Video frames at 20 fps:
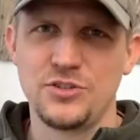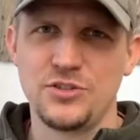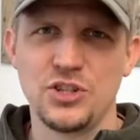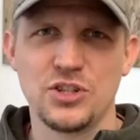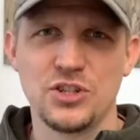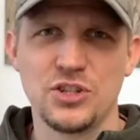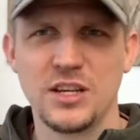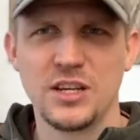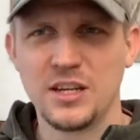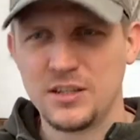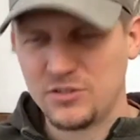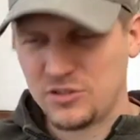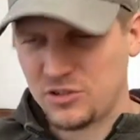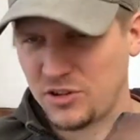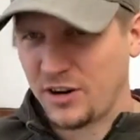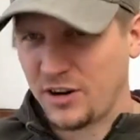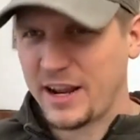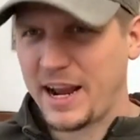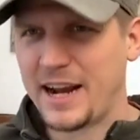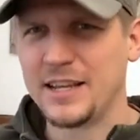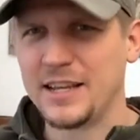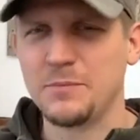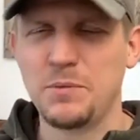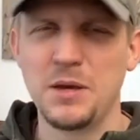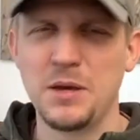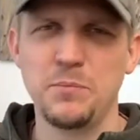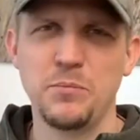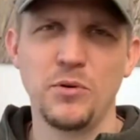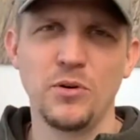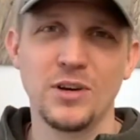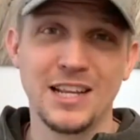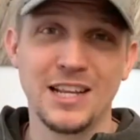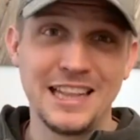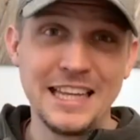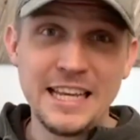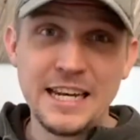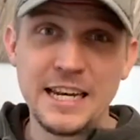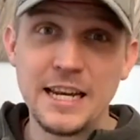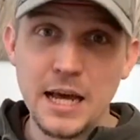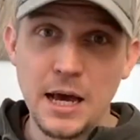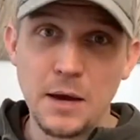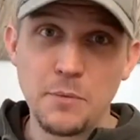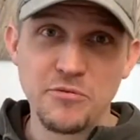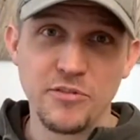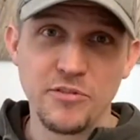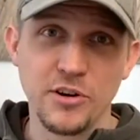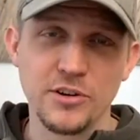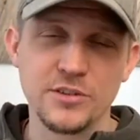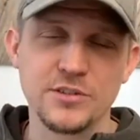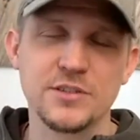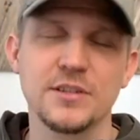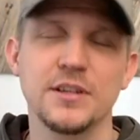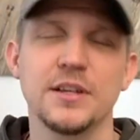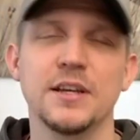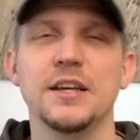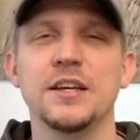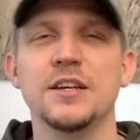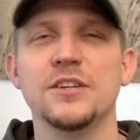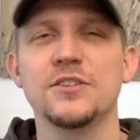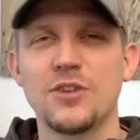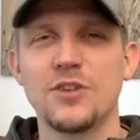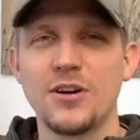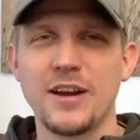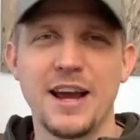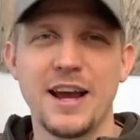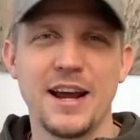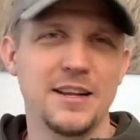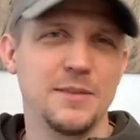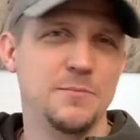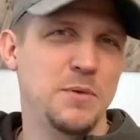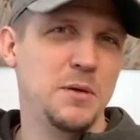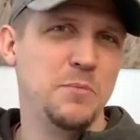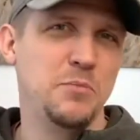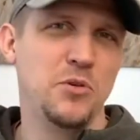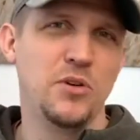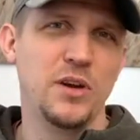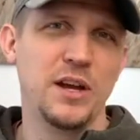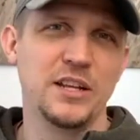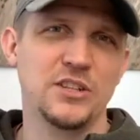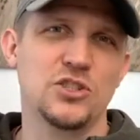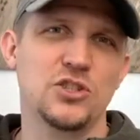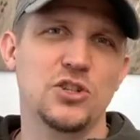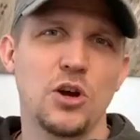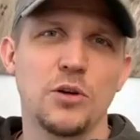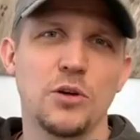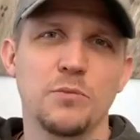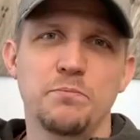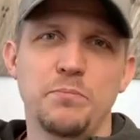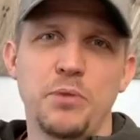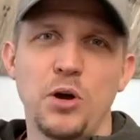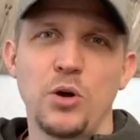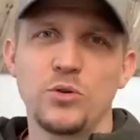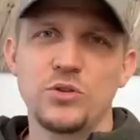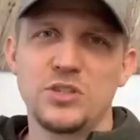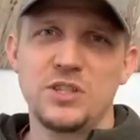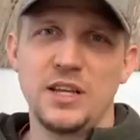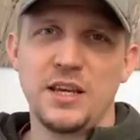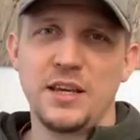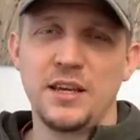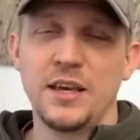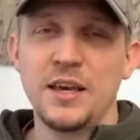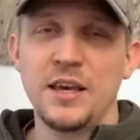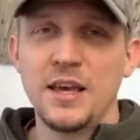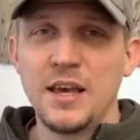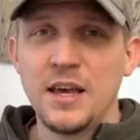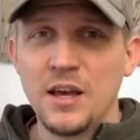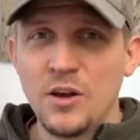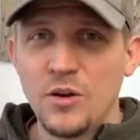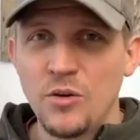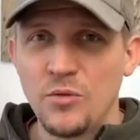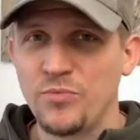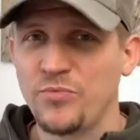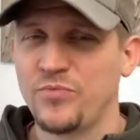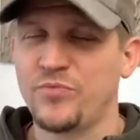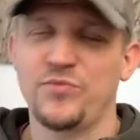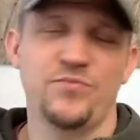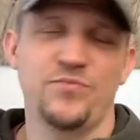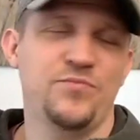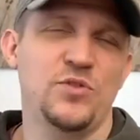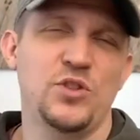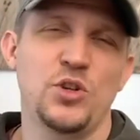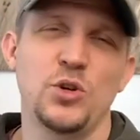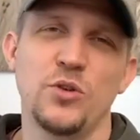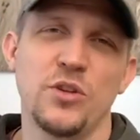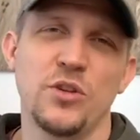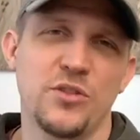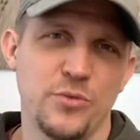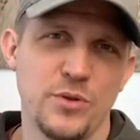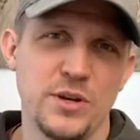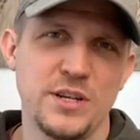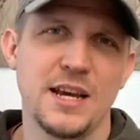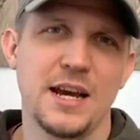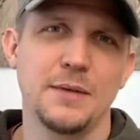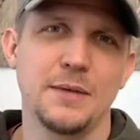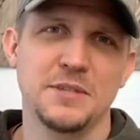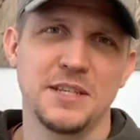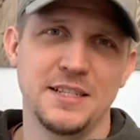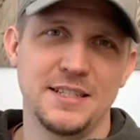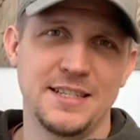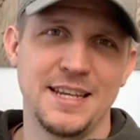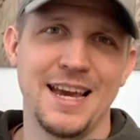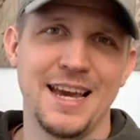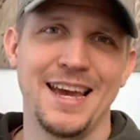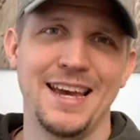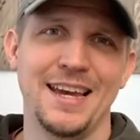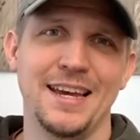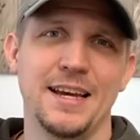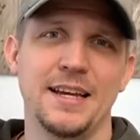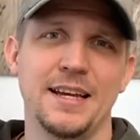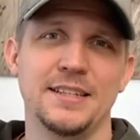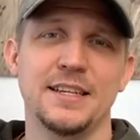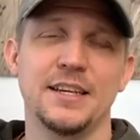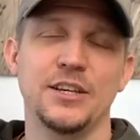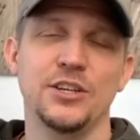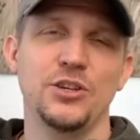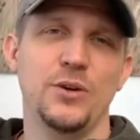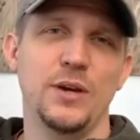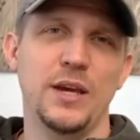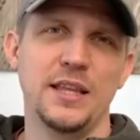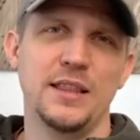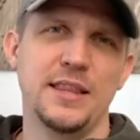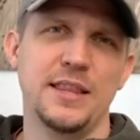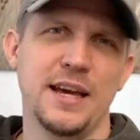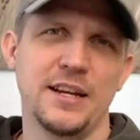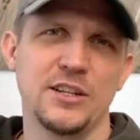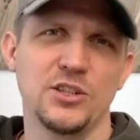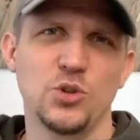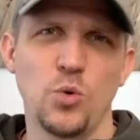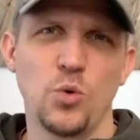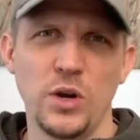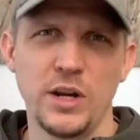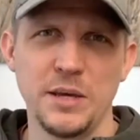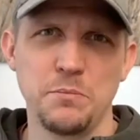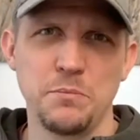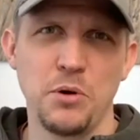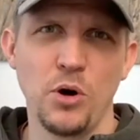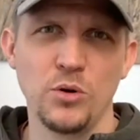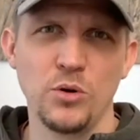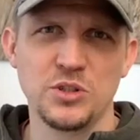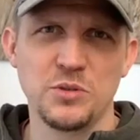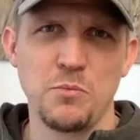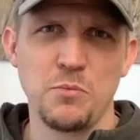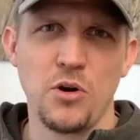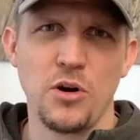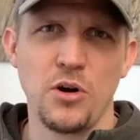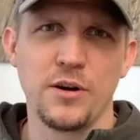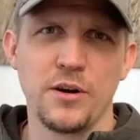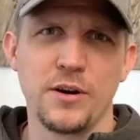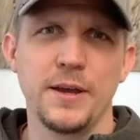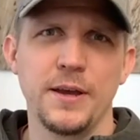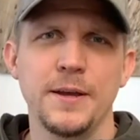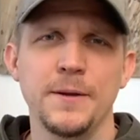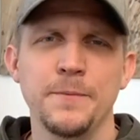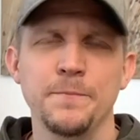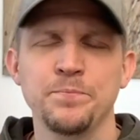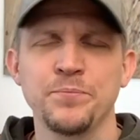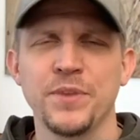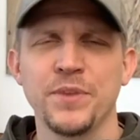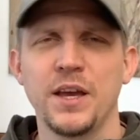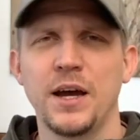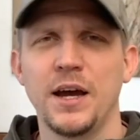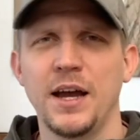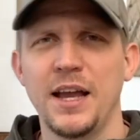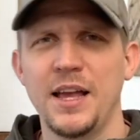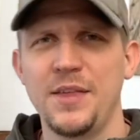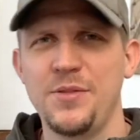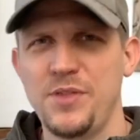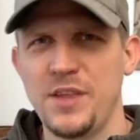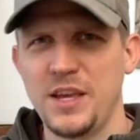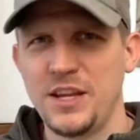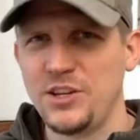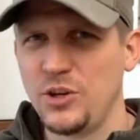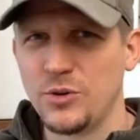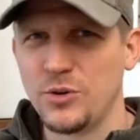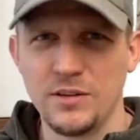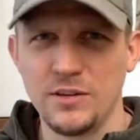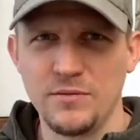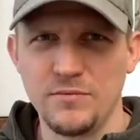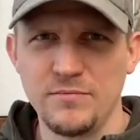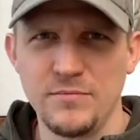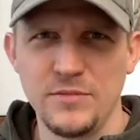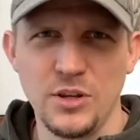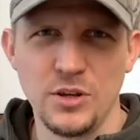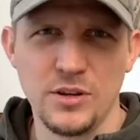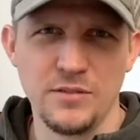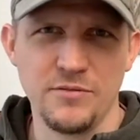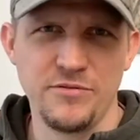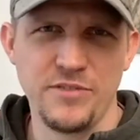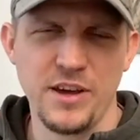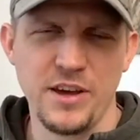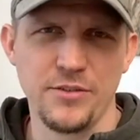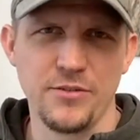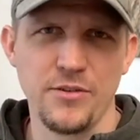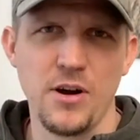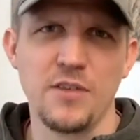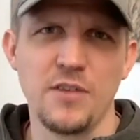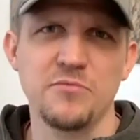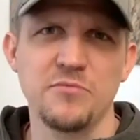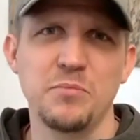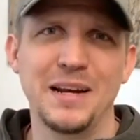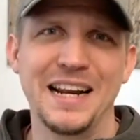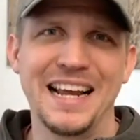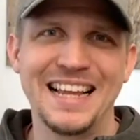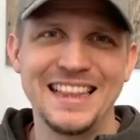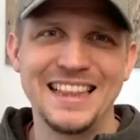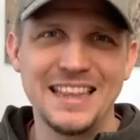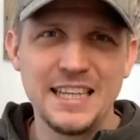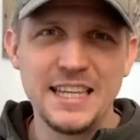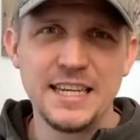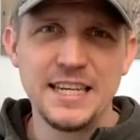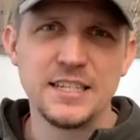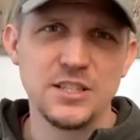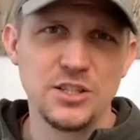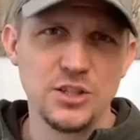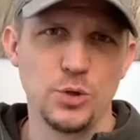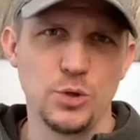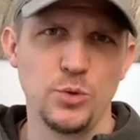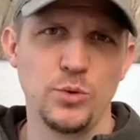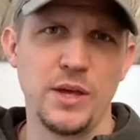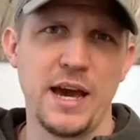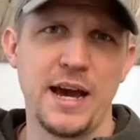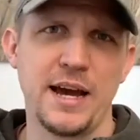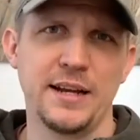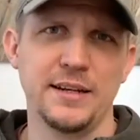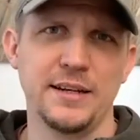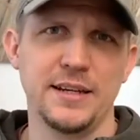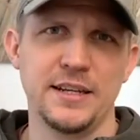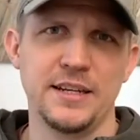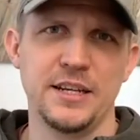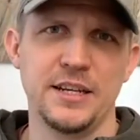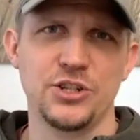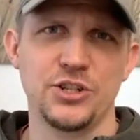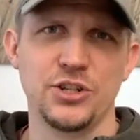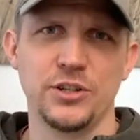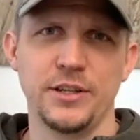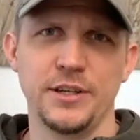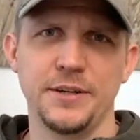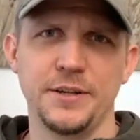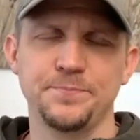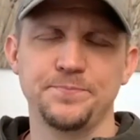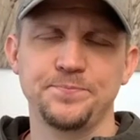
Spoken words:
Just start adding people, clean it up first, start adding people, and start posting 2 to 3 times a day until you hit that 20 post mark. And then you can feather off, but at least do that initially.